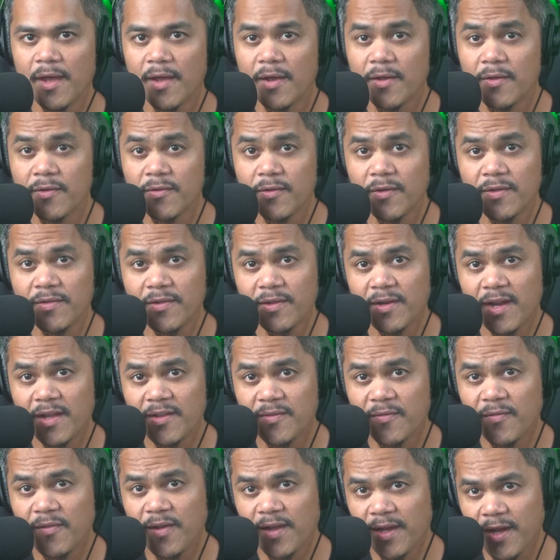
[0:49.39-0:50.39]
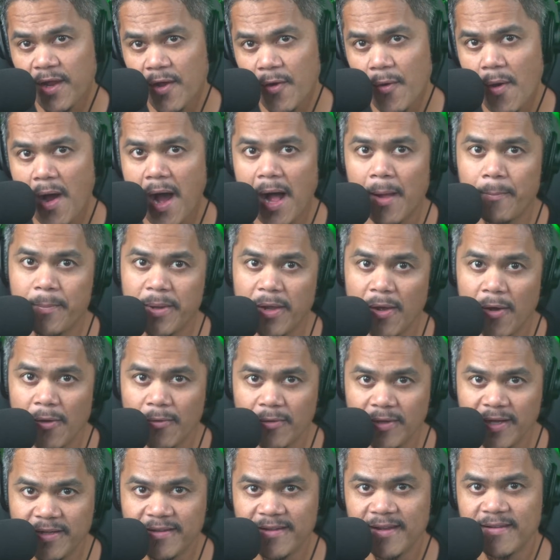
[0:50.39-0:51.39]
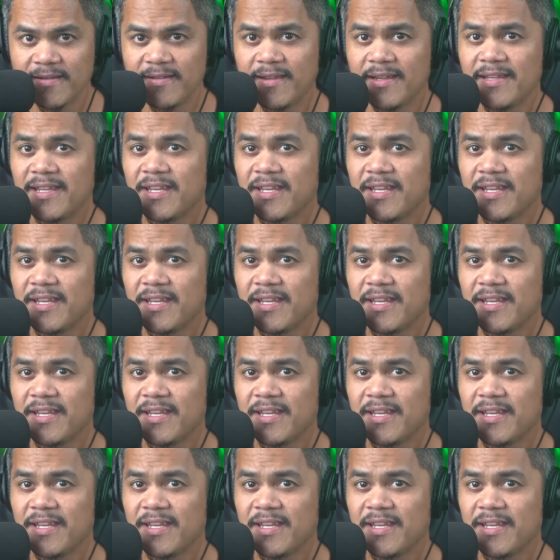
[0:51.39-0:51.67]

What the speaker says: So in today's video, I'll be only testing